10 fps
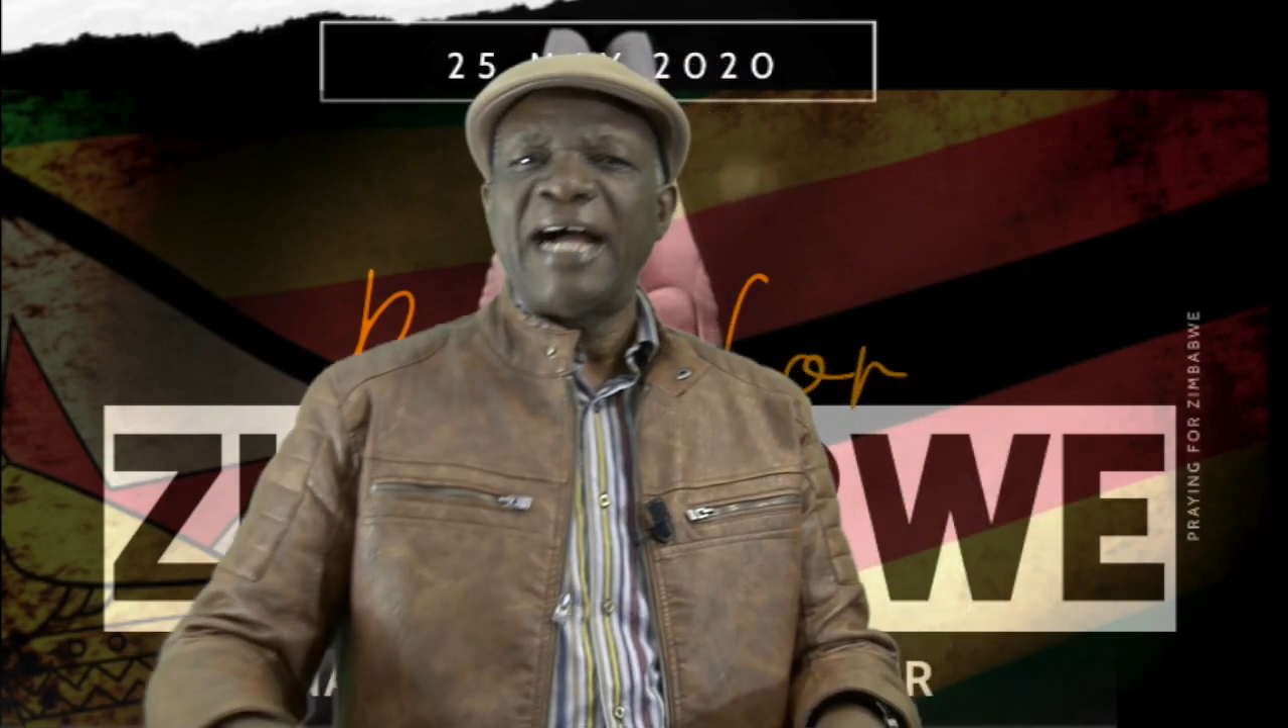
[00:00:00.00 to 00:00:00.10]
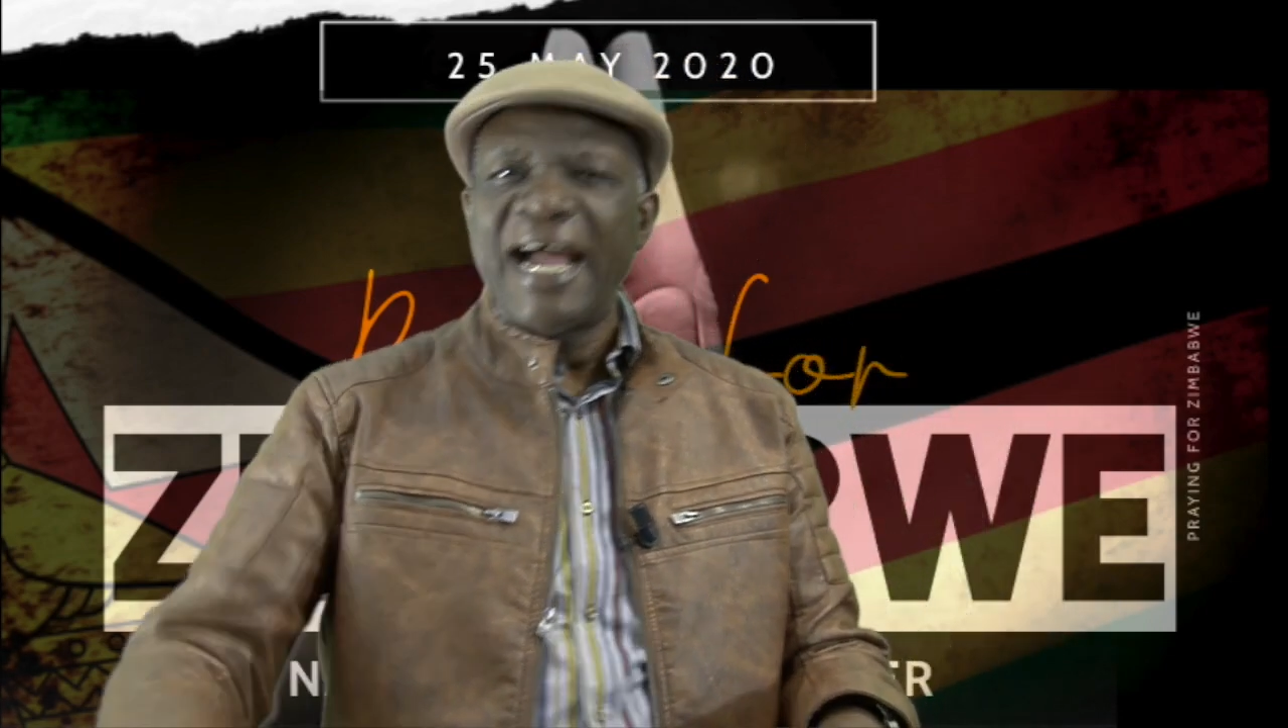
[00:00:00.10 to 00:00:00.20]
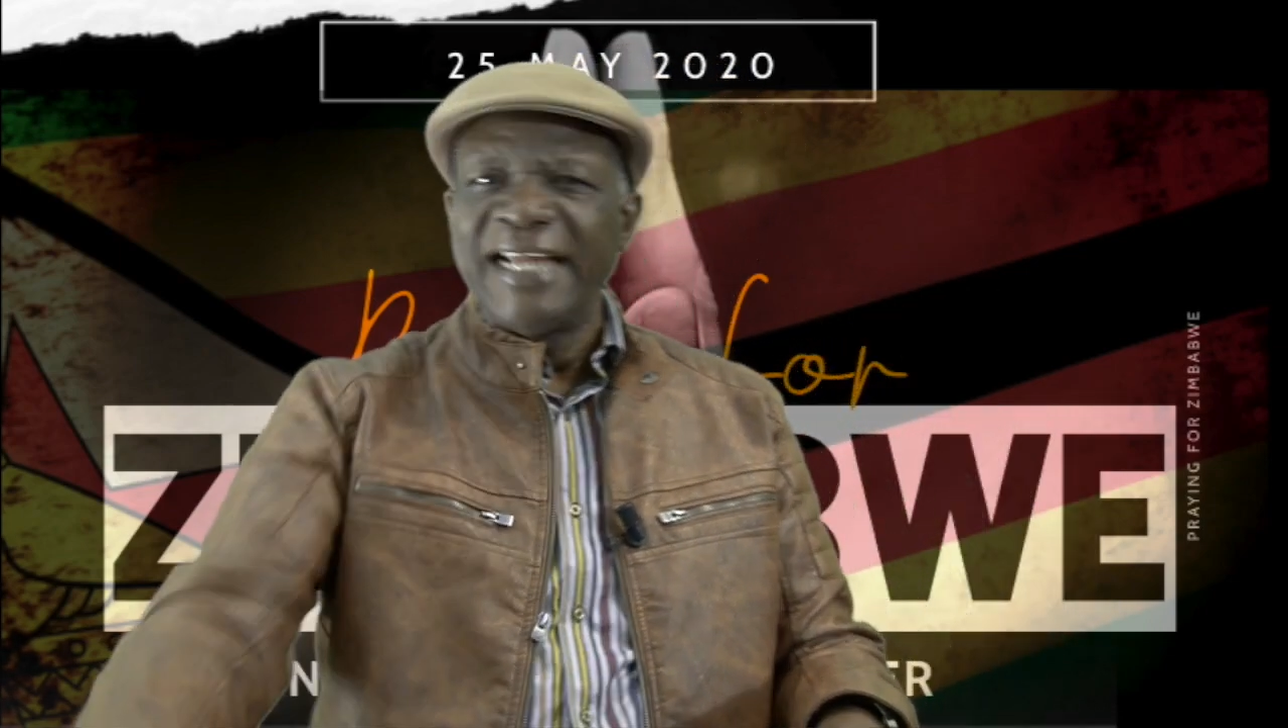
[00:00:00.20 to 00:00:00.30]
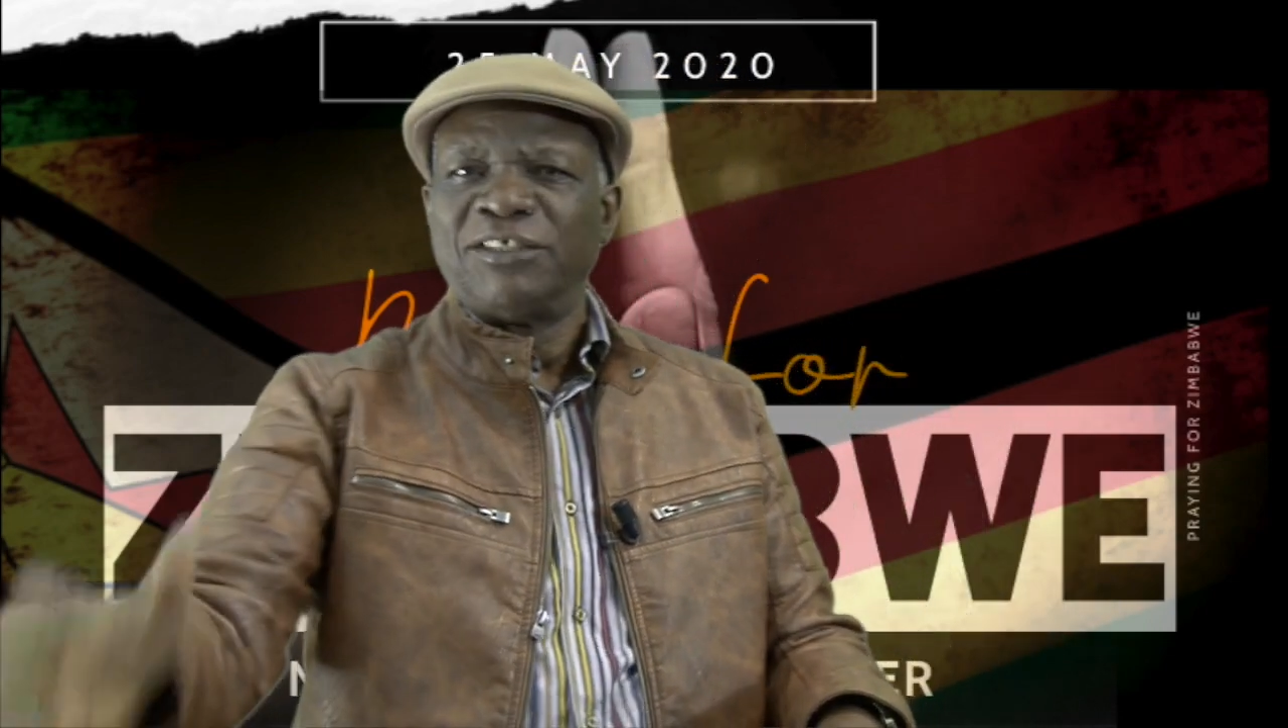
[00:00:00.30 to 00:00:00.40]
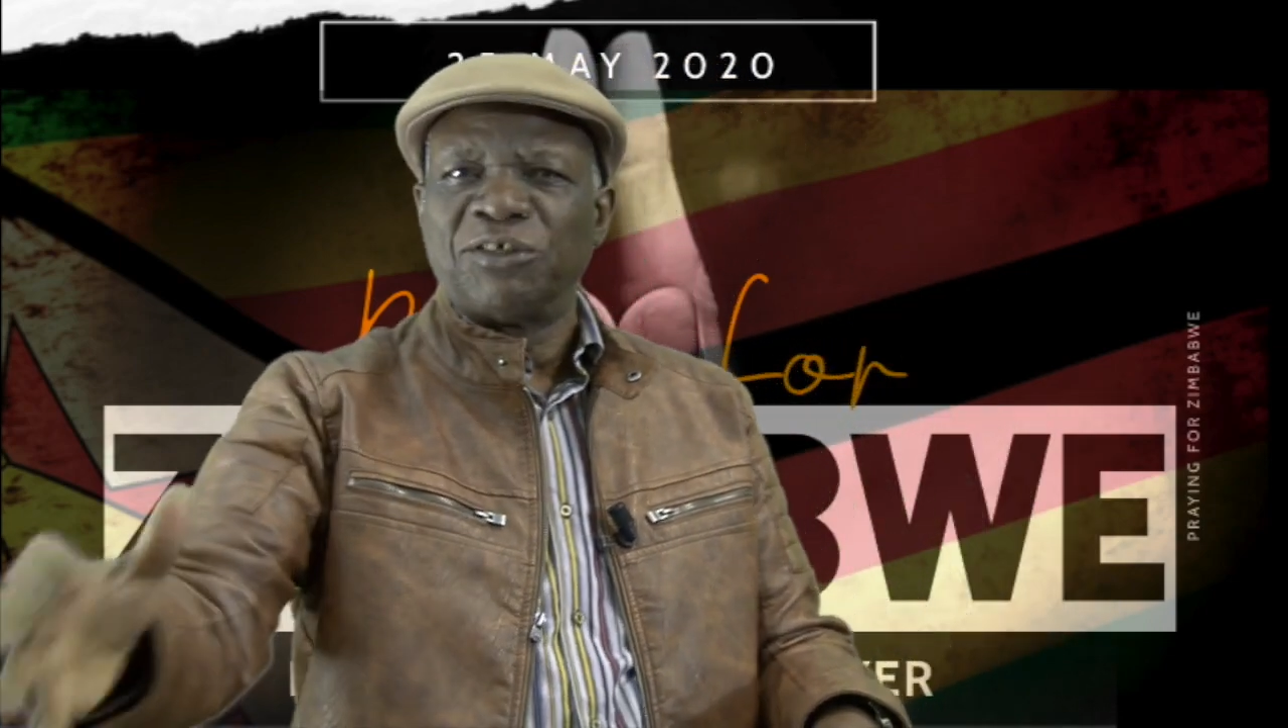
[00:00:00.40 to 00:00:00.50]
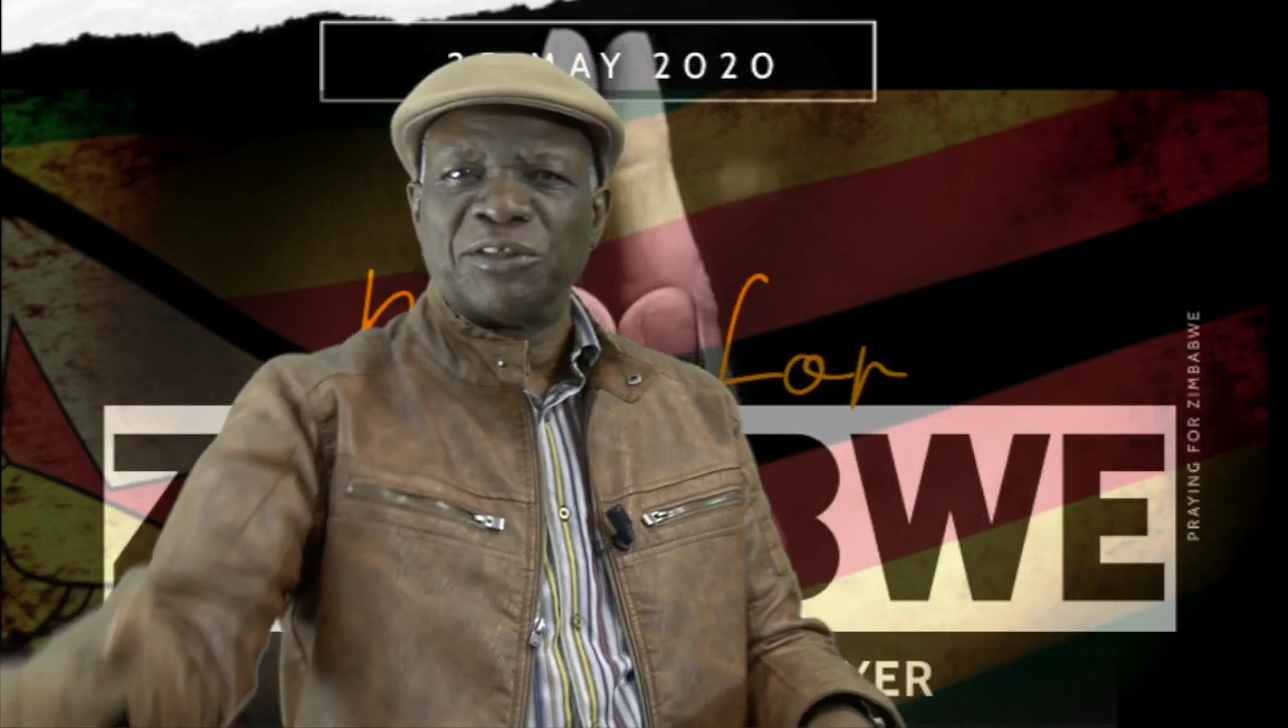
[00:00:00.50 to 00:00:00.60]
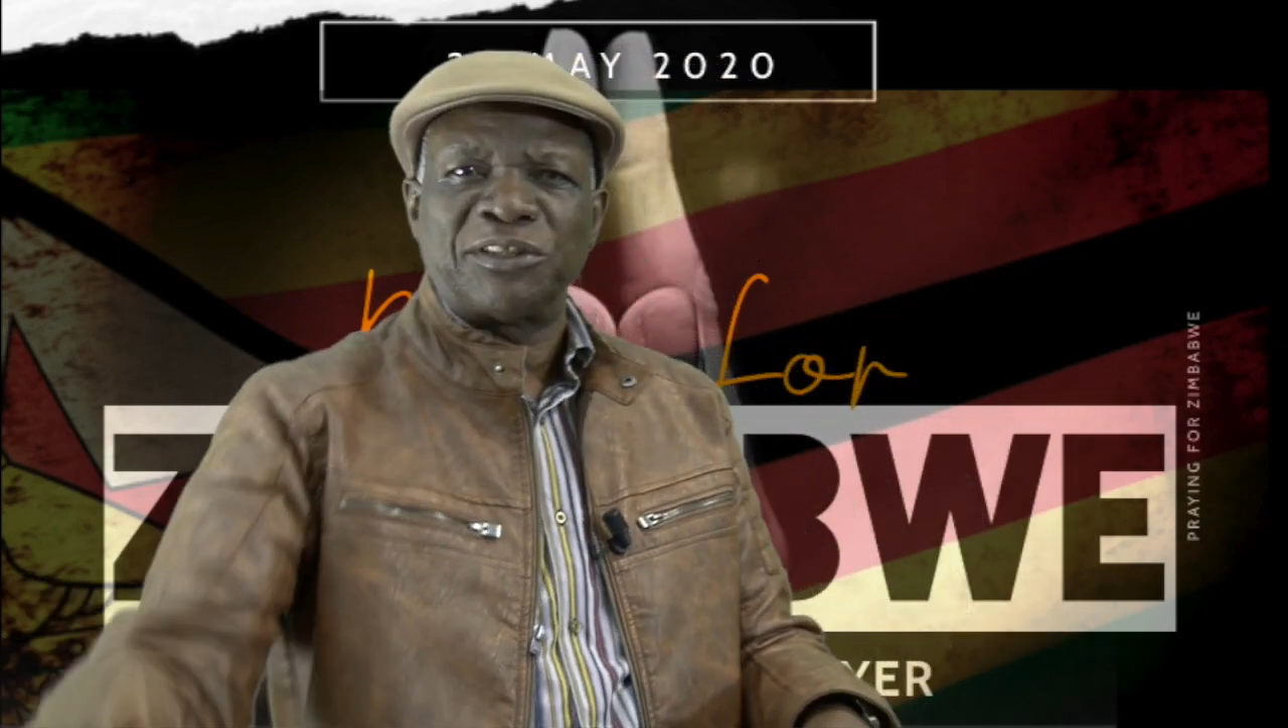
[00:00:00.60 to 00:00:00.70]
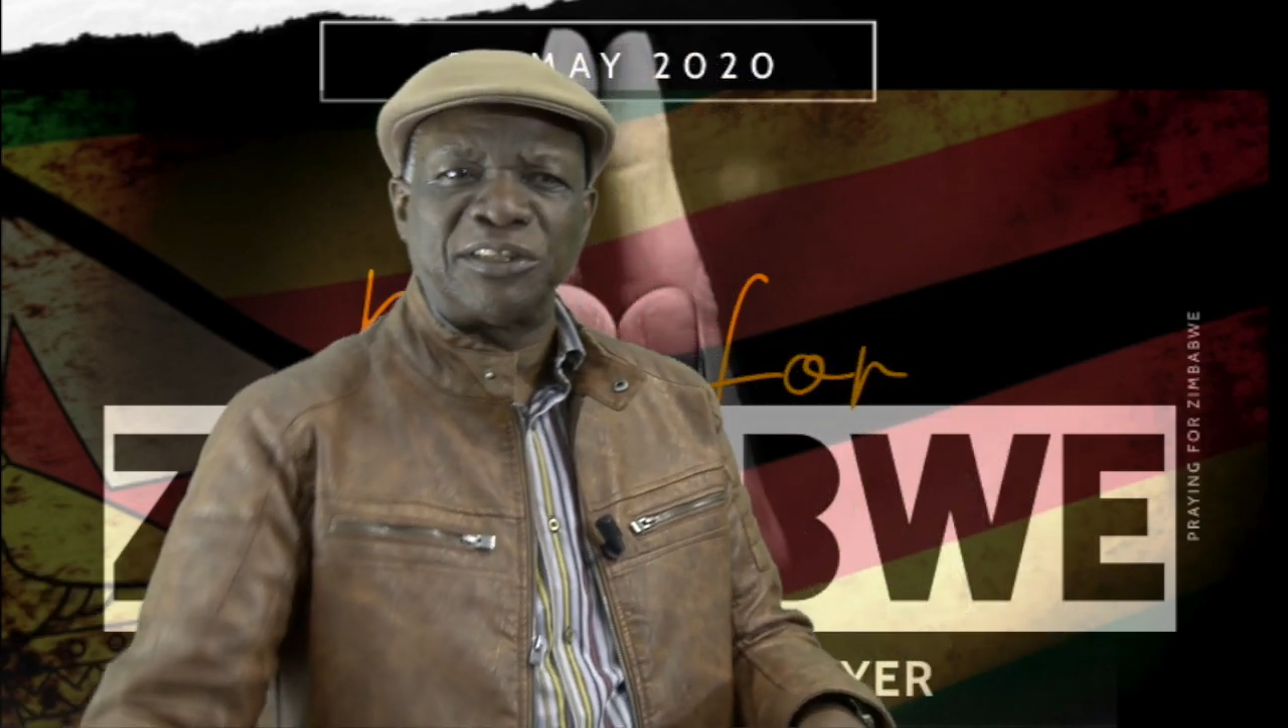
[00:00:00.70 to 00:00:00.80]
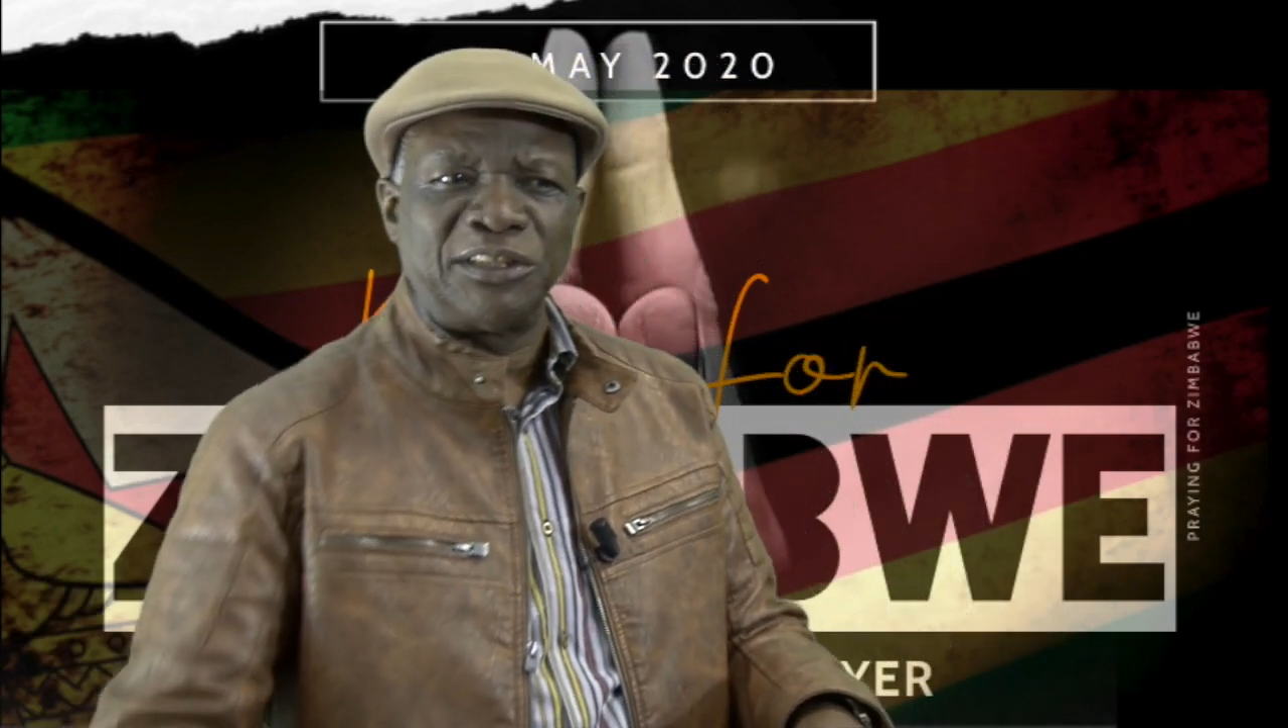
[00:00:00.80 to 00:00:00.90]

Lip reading: idols,